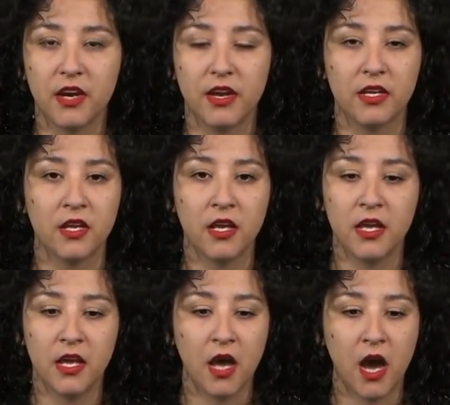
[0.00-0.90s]
and
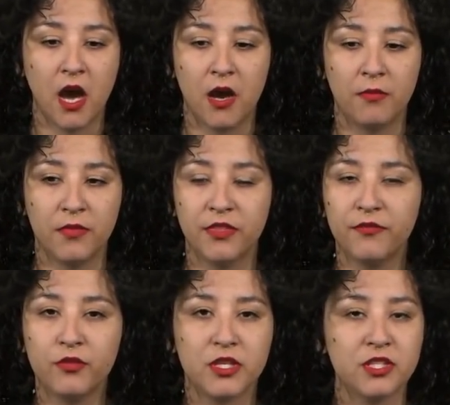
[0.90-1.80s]
the
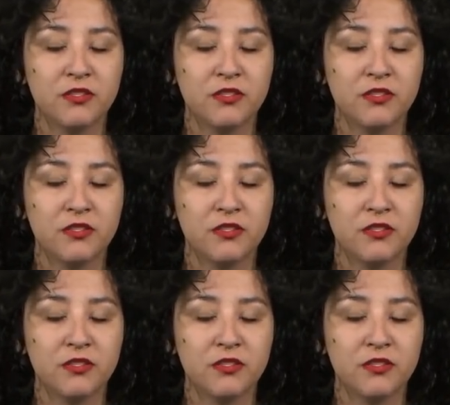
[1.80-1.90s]
food is